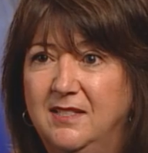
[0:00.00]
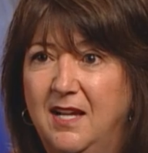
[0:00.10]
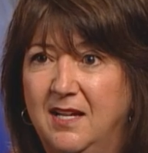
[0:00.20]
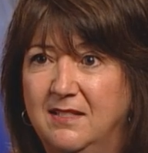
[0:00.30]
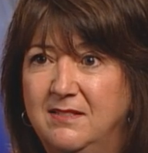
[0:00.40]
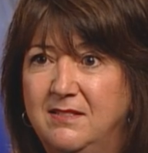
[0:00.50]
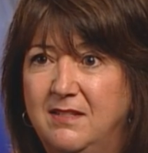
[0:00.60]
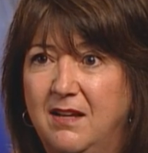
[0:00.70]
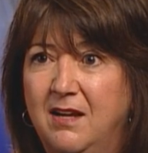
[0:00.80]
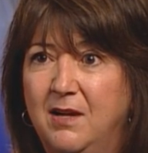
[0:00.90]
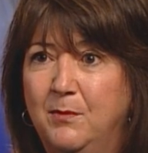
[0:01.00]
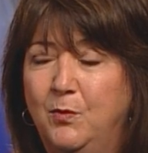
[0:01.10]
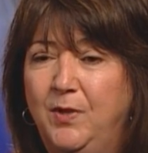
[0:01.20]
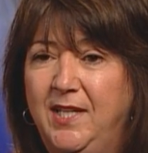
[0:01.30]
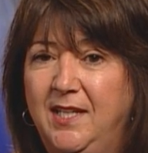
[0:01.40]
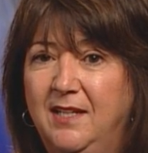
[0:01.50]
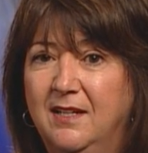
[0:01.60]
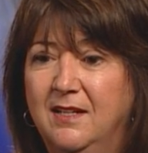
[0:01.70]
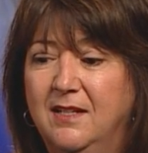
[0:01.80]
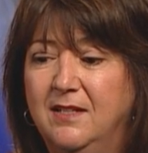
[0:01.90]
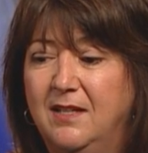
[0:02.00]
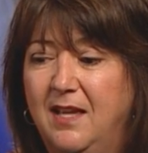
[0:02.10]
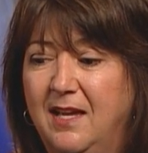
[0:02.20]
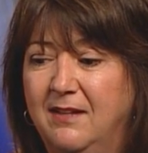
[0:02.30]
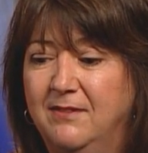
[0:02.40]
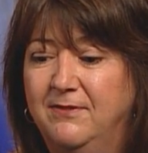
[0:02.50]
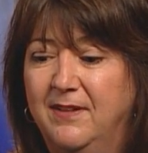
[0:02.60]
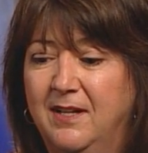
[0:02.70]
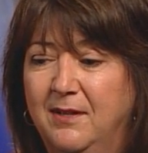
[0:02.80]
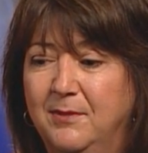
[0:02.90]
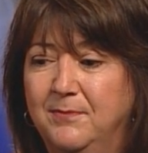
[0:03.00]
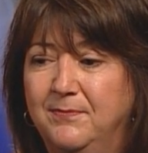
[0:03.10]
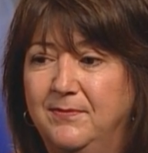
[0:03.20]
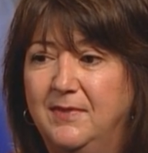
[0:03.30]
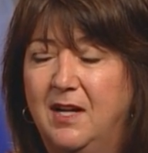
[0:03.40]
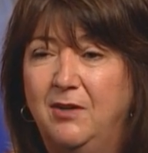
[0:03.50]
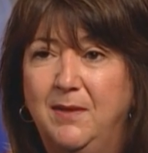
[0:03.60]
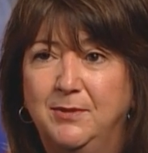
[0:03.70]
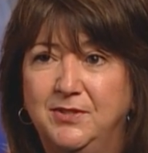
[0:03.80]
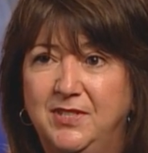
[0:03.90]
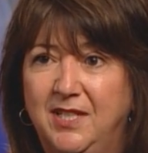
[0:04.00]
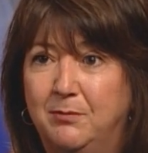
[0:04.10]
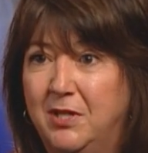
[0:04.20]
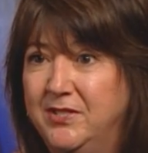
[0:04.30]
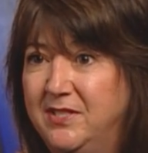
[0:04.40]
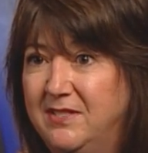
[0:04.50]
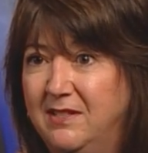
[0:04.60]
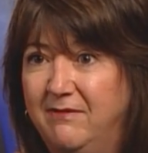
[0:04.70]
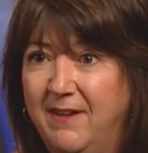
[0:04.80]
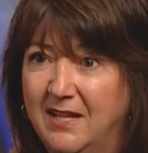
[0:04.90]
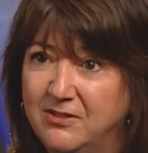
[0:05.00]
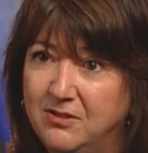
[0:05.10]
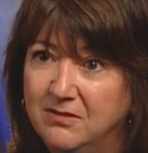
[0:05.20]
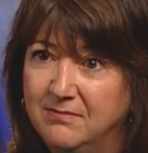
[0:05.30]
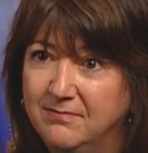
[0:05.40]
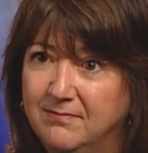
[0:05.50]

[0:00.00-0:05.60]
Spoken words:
it has. We are able to get projects done faster.